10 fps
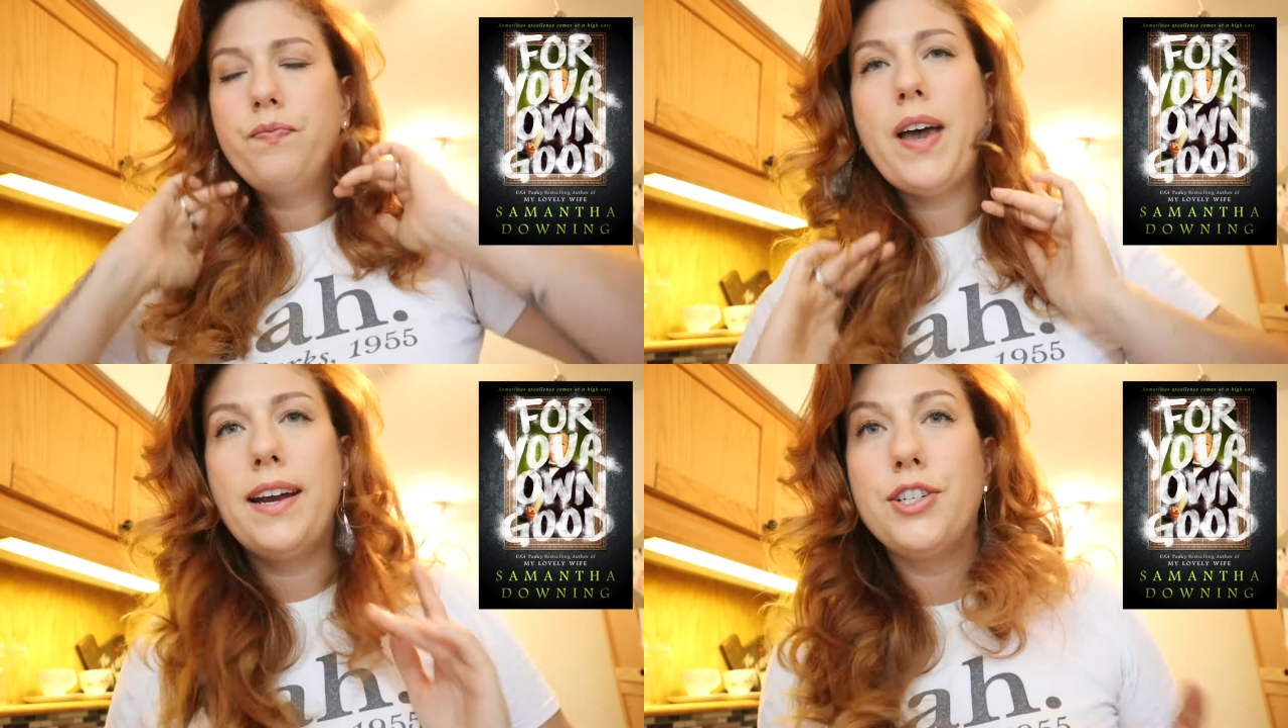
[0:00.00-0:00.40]

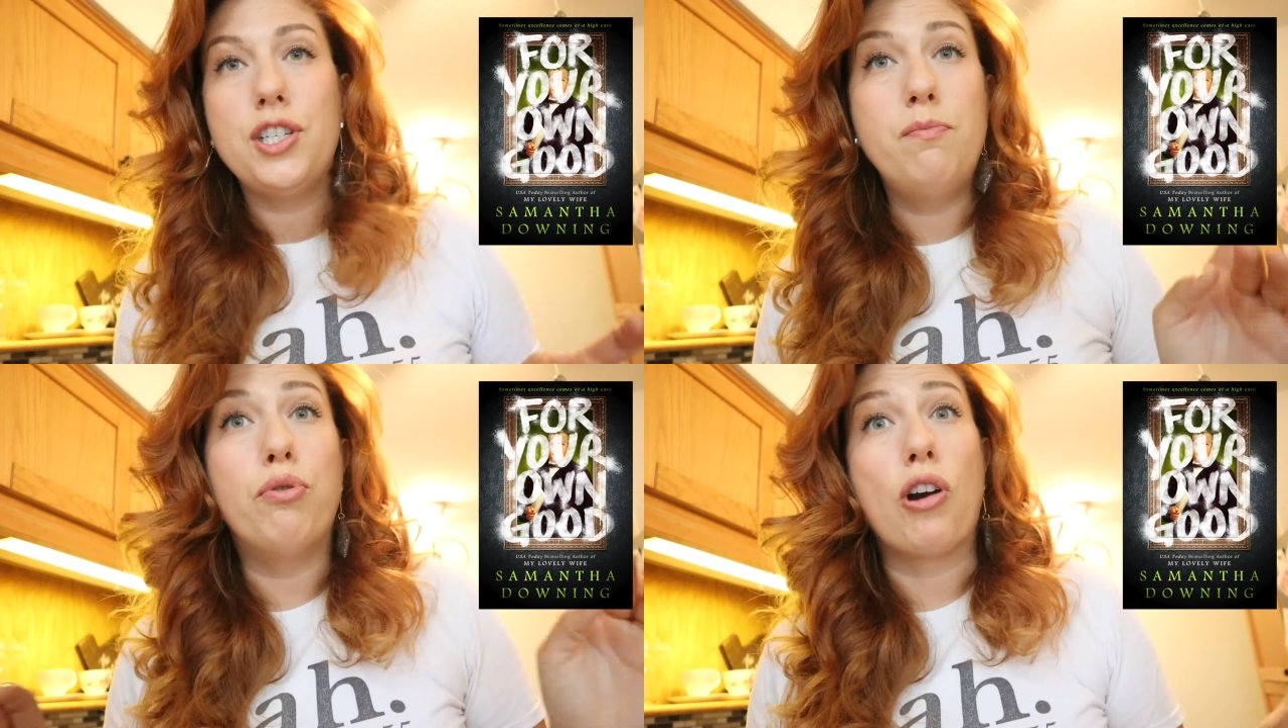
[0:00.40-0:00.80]
that is
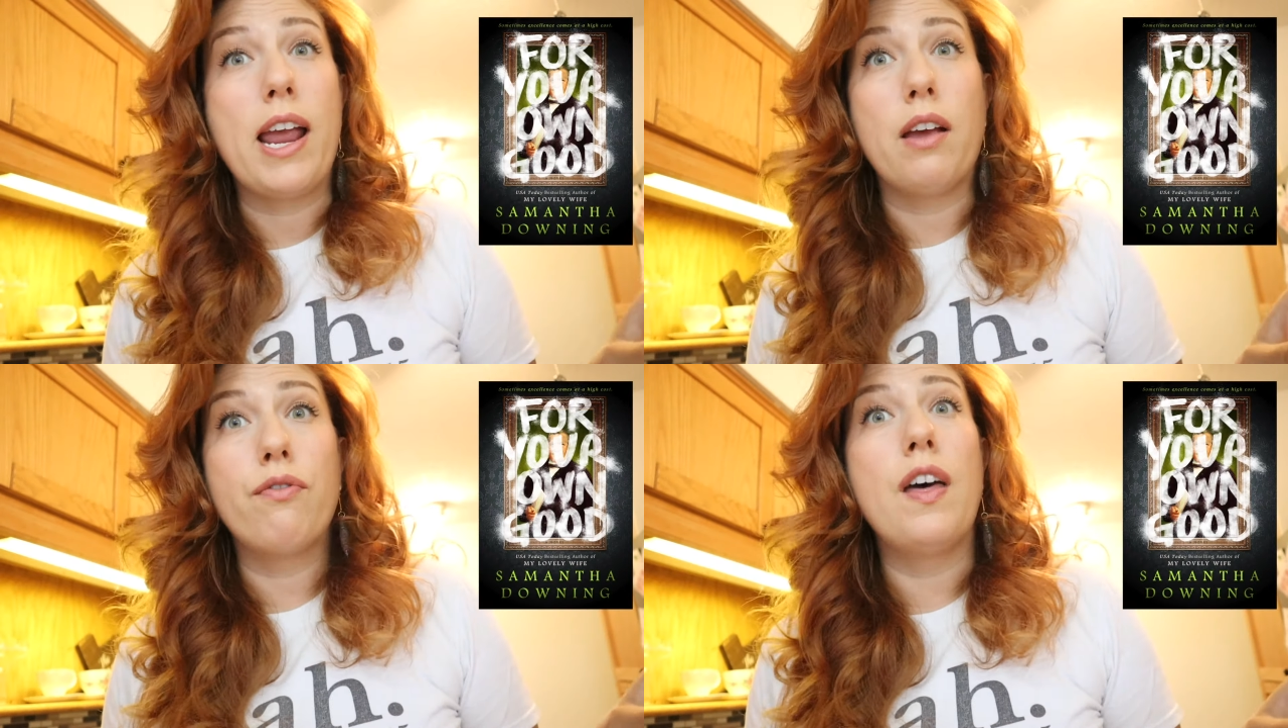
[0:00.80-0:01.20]
just
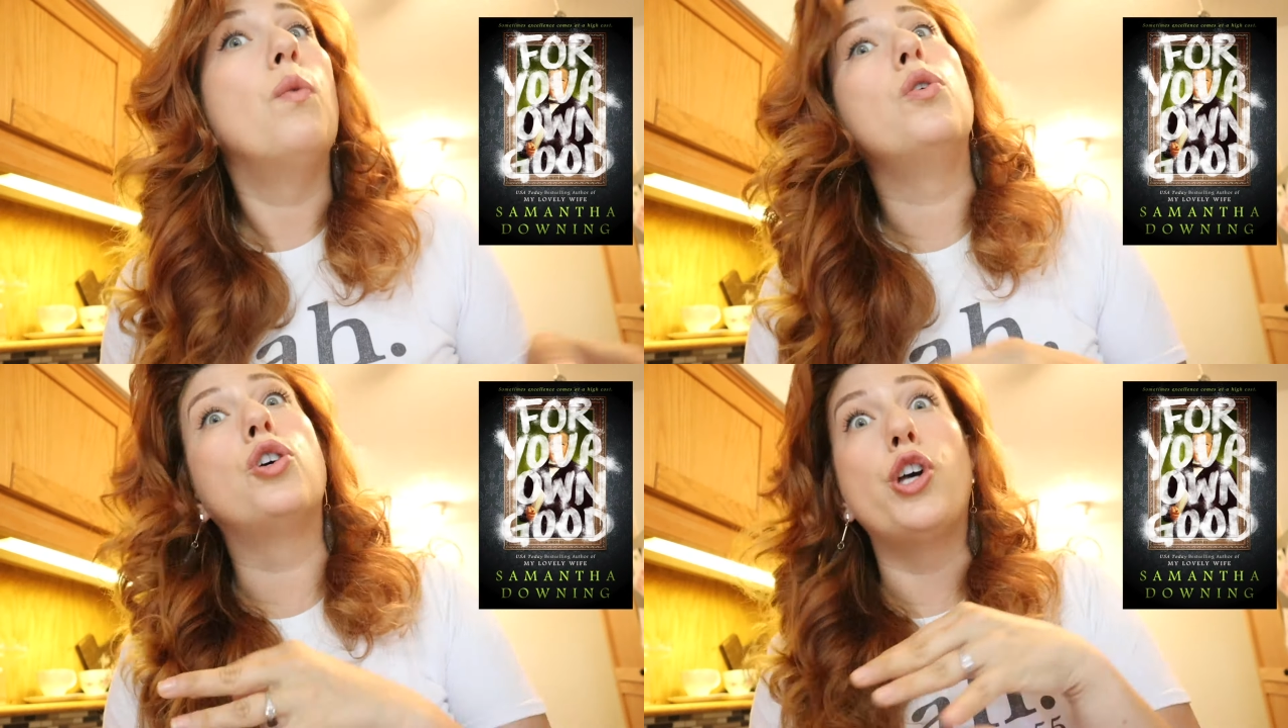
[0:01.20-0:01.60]
brave, that
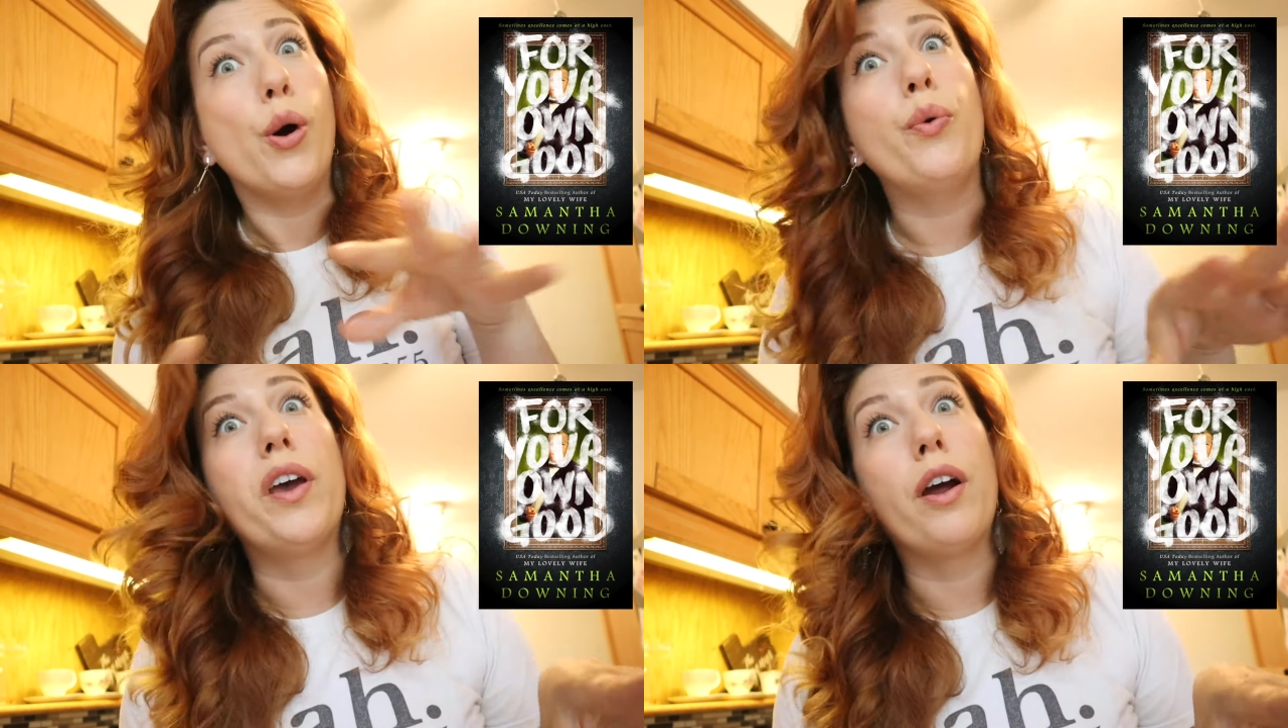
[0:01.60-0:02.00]
will
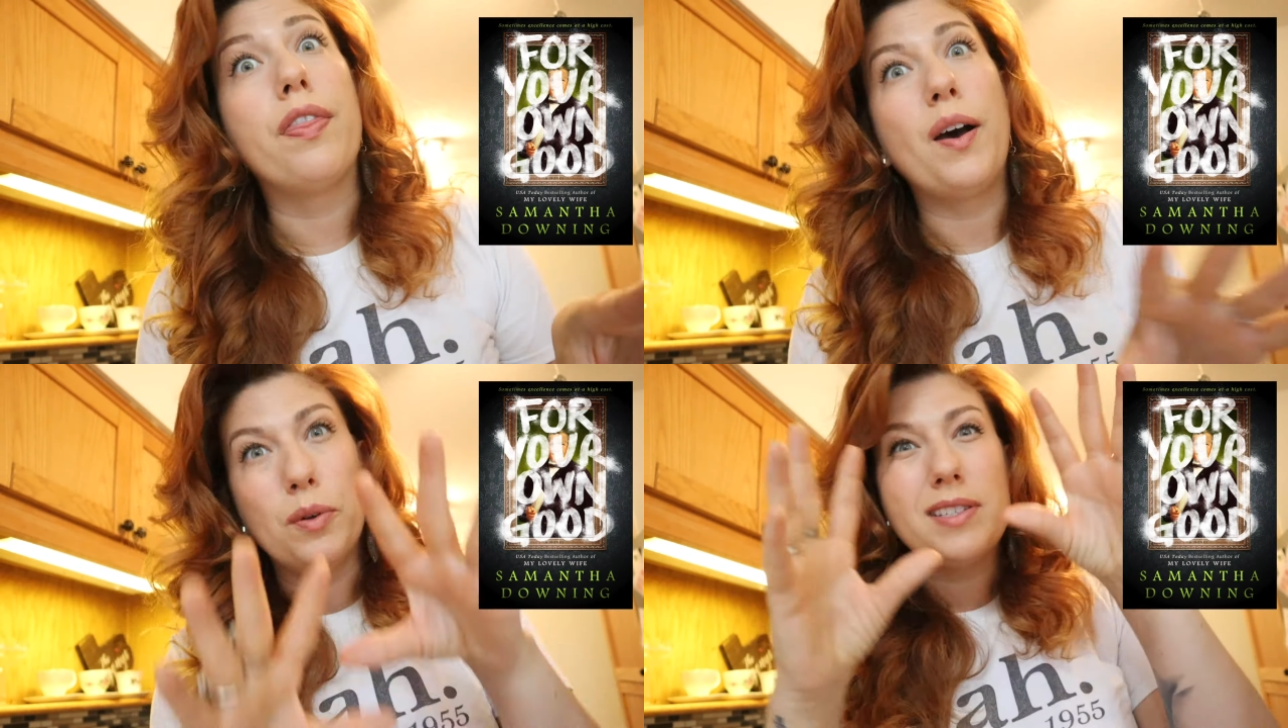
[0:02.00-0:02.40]
go there,
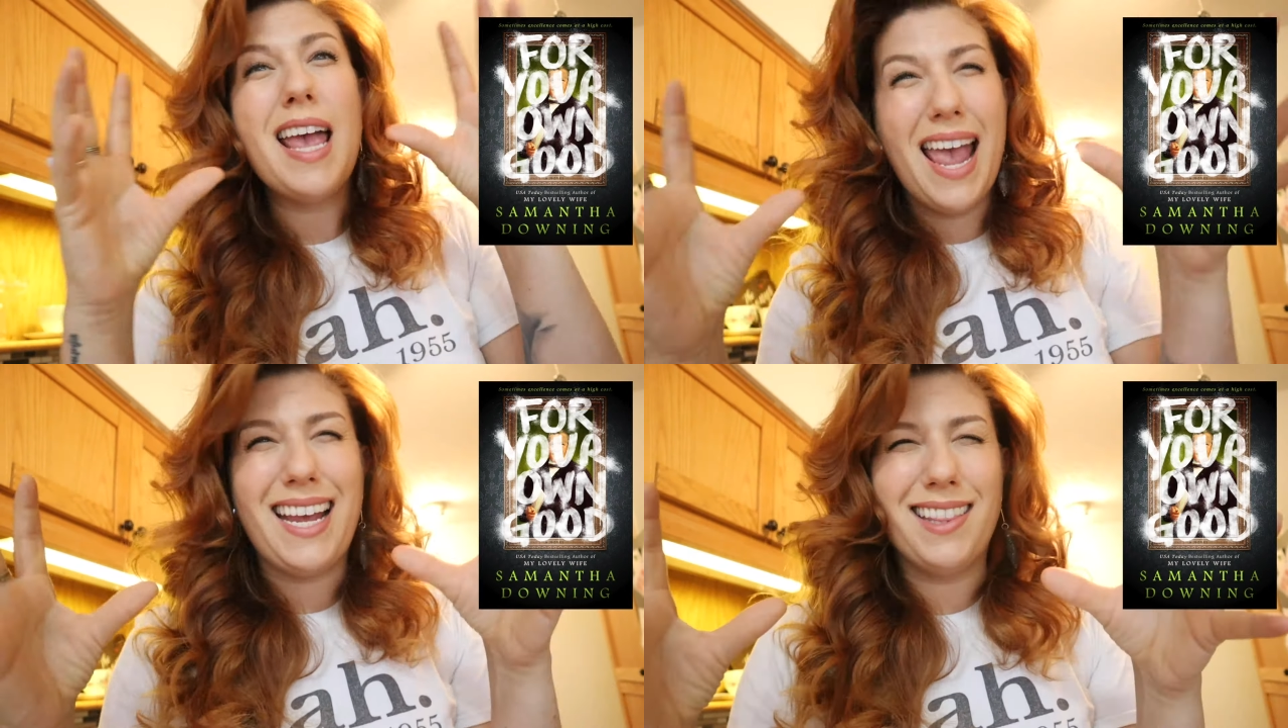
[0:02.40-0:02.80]
that will
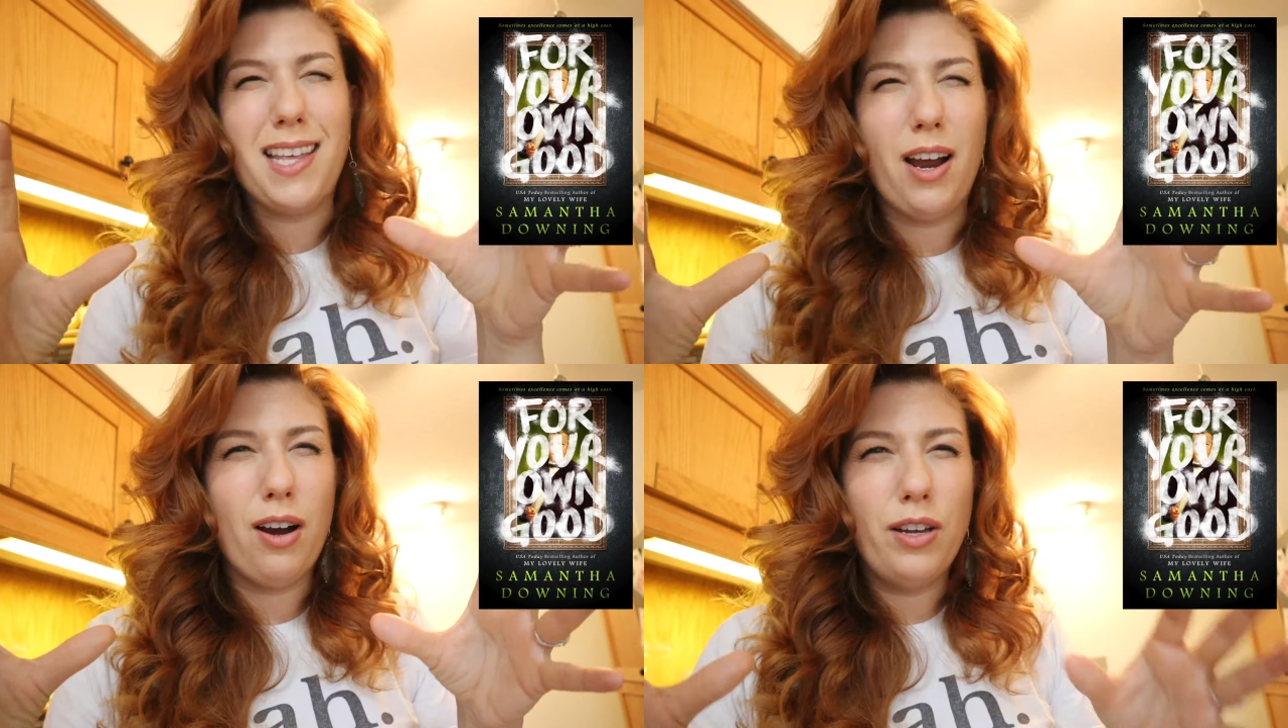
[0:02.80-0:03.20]
take it
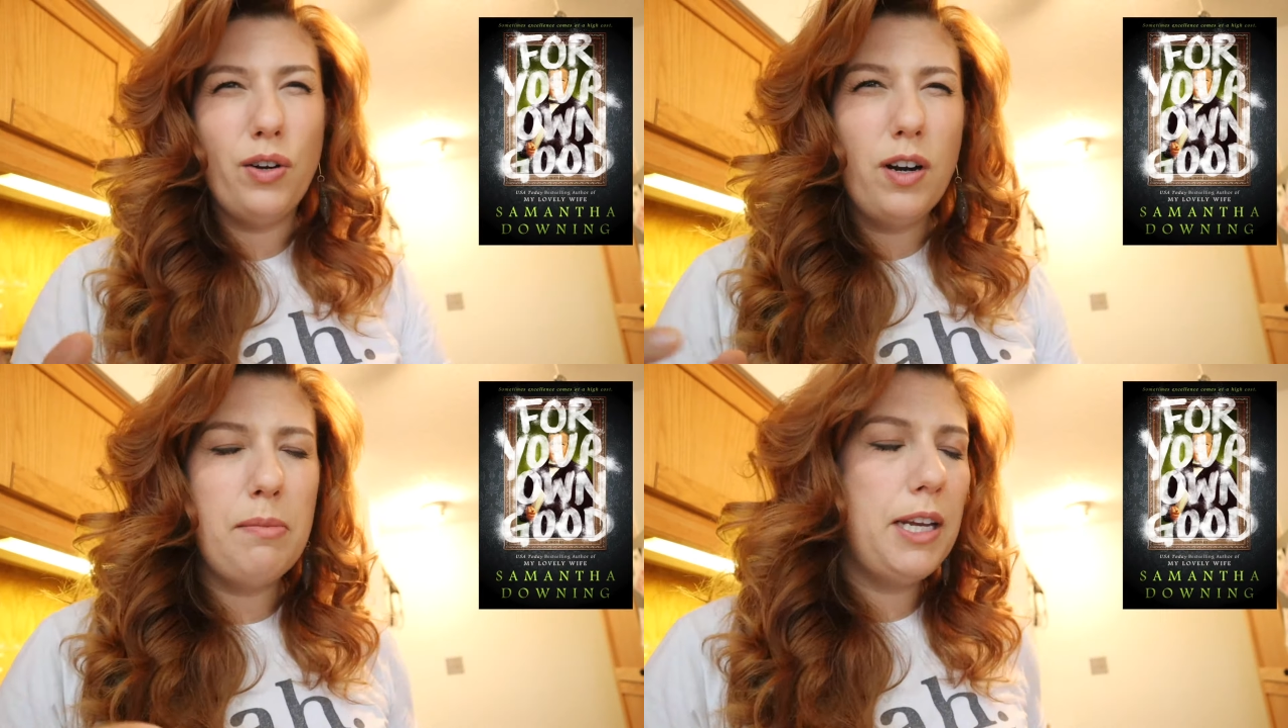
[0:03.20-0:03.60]
there. You
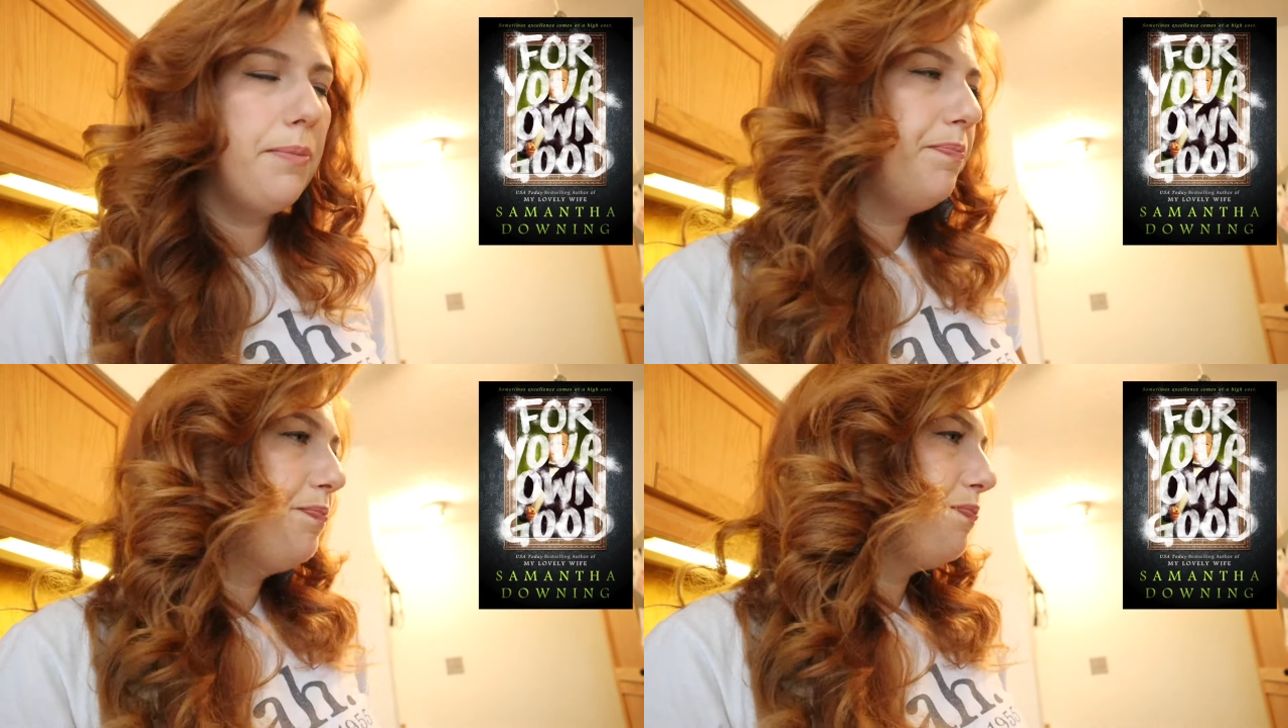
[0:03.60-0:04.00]
know what I mean?